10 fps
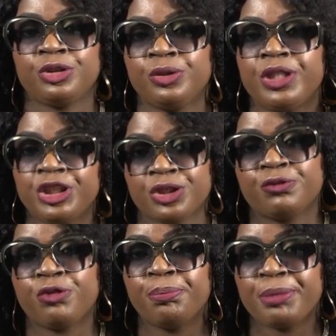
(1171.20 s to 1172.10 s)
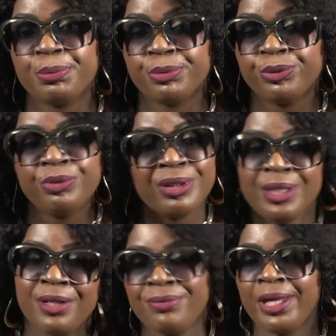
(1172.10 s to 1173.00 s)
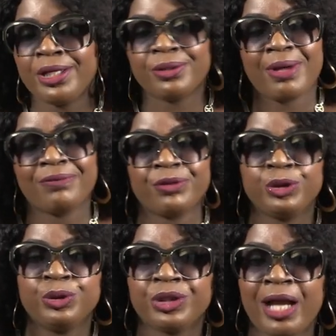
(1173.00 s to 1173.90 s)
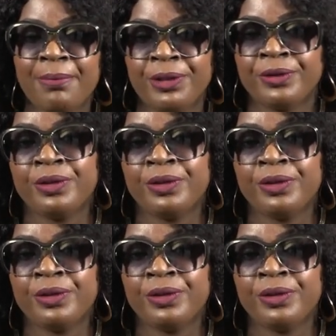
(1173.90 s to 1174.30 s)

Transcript: donation from people, then you don't have to use camera.